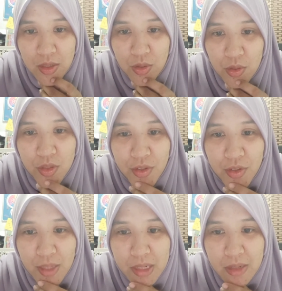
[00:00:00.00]
oh, not
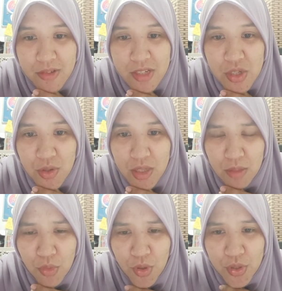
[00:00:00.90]
yet, madam. I just joined
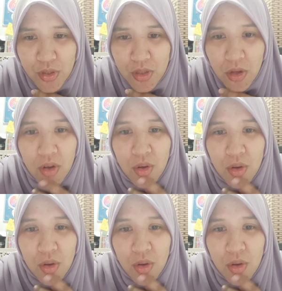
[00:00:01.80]
the module. Oh,